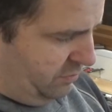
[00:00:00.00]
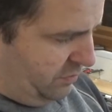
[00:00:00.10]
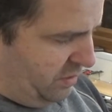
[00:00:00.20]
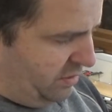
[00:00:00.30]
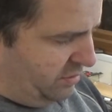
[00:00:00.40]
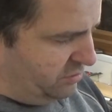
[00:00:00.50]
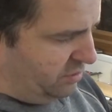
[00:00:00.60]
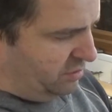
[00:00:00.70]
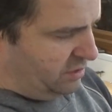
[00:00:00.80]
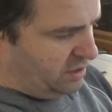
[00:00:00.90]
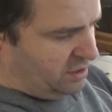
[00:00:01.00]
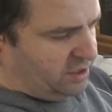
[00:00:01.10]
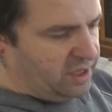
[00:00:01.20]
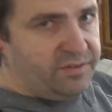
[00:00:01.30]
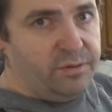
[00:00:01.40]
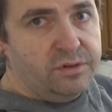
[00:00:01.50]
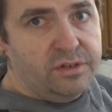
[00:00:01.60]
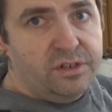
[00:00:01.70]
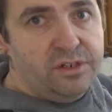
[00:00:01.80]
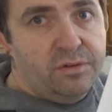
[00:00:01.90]
Yeah, so if you wanted
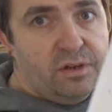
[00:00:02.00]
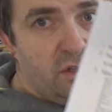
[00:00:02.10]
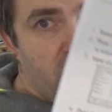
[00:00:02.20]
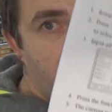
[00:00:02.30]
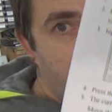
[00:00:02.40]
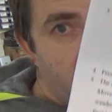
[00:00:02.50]
to do like a